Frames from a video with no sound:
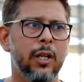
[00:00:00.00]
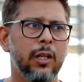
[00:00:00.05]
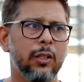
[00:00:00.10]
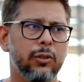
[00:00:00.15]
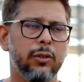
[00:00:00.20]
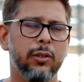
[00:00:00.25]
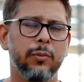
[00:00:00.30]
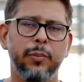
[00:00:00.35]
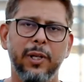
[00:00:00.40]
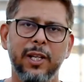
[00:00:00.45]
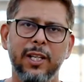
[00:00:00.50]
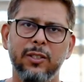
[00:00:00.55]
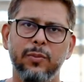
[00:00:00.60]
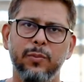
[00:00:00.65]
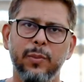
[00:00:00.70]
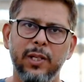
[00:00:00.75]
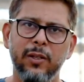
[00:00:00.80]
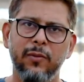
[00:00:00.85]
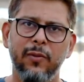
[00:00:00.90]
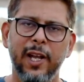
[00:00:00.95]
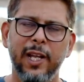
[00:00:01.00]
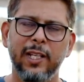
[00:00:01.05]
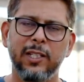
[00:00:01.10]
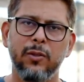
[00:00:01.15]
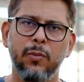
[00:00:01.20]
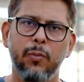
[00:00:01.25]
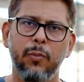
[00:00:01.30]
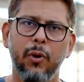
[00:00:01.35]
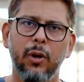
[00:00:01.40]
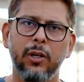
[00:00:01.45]
So placement, why
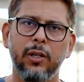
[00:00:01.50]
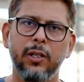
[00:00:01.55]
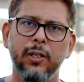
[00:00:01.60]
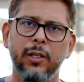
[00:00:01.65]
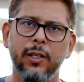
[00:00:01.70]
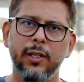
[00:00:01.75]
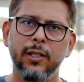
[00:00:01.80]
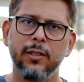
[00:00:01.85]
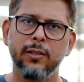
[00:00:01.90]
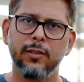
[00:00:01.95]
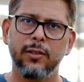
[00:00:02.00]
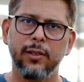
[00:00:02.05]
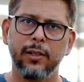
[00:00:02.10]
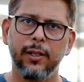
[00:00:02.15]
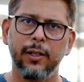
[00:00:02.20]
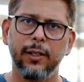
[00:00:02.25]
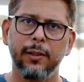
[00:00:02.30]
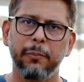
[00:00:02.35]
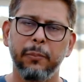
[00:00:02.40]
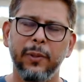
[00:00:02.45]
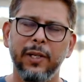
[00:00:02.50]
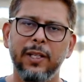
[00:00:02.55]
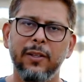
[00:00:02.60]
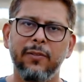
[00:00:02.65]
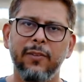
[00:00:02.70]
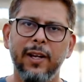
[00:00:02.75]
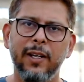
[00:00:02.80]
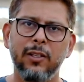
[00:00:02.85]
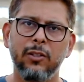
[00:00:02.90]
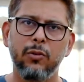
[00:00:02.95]
it's important is it
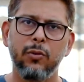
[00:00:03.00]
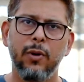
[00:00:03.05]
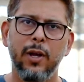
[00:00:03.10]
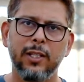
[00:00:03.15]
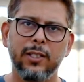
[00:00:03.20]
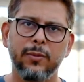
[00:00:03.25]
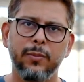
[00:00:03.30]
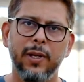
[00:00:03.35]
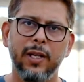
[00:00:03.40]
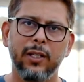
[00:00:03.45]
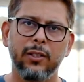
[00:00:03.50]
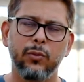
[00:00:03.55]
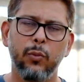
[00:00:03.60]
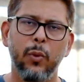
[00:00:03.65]
defines 2 aspects.